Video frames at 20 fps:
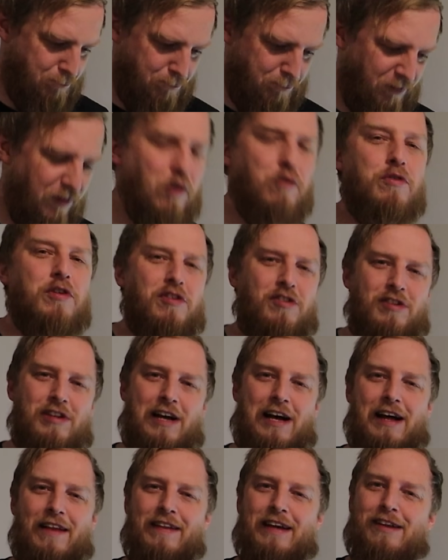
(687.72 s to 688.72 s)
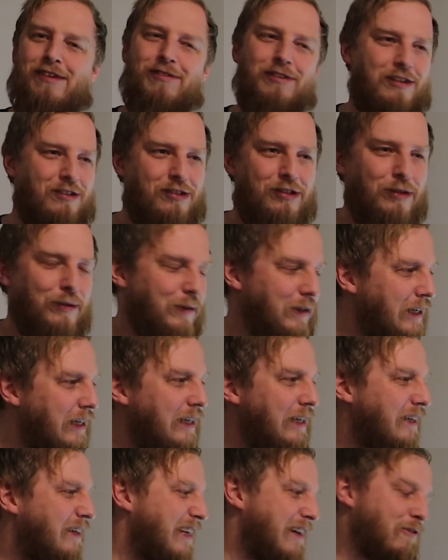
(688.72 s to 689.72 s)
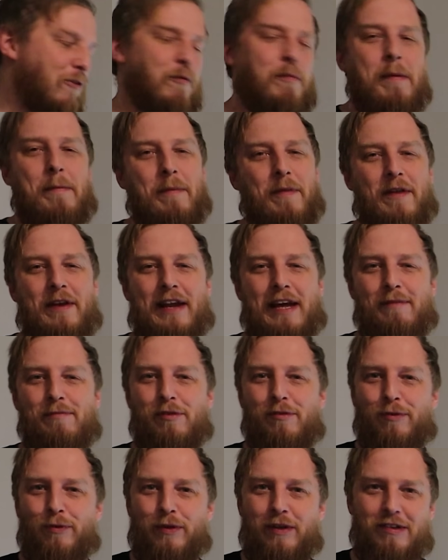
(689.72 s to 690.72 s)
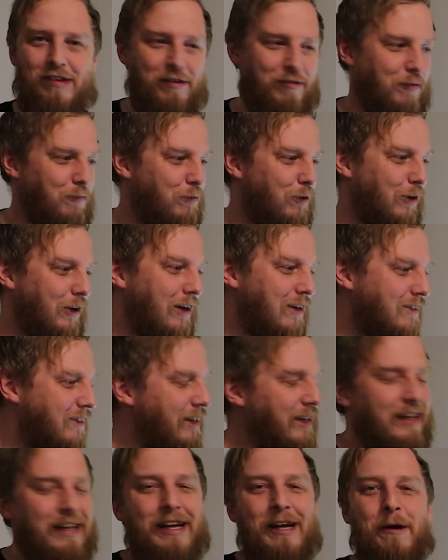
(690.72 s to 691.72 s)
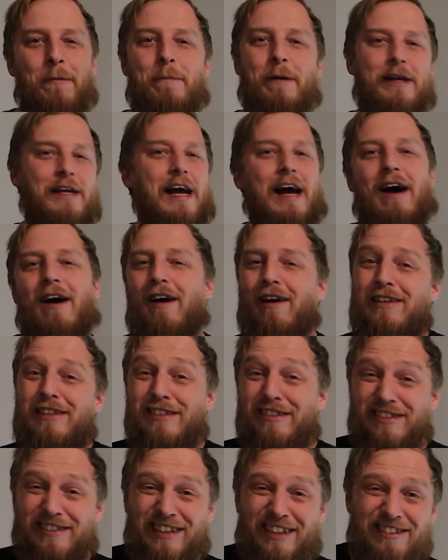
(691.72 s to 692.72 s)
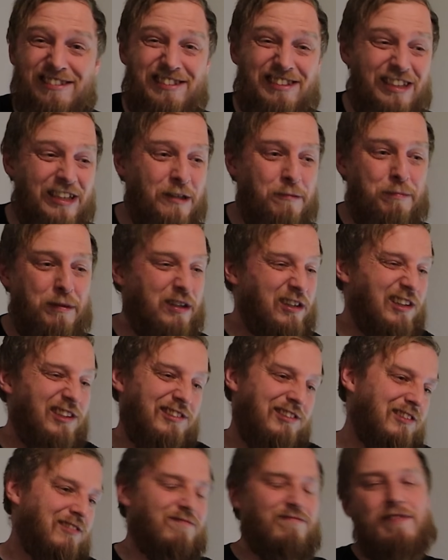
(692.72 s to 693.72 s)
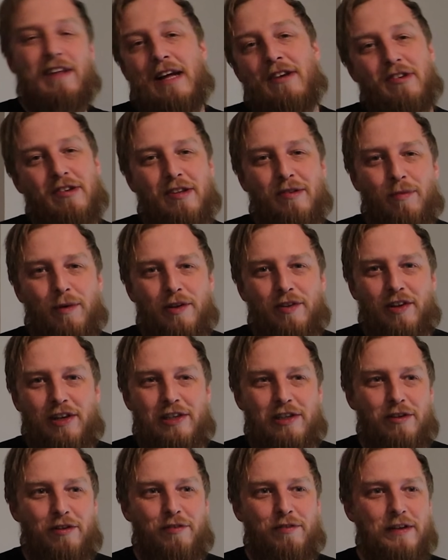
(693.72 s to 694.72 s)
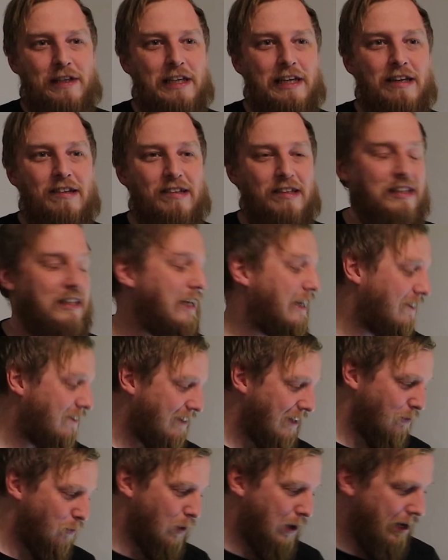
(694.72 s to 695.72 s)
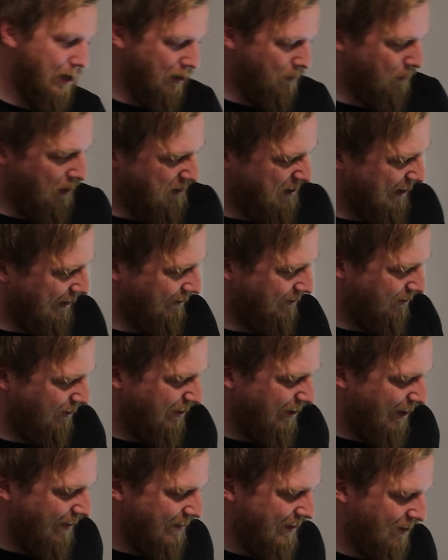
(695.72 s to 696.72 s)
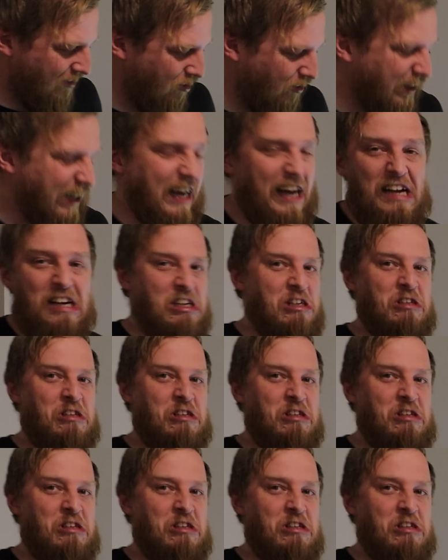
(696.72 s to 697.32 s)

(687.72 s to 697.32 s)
Filter Start, that's what it's called. Never remember the names of all these different products. But yeah, I use those two because they're just the ones I use for years and years. They work. My tanks look like this on it.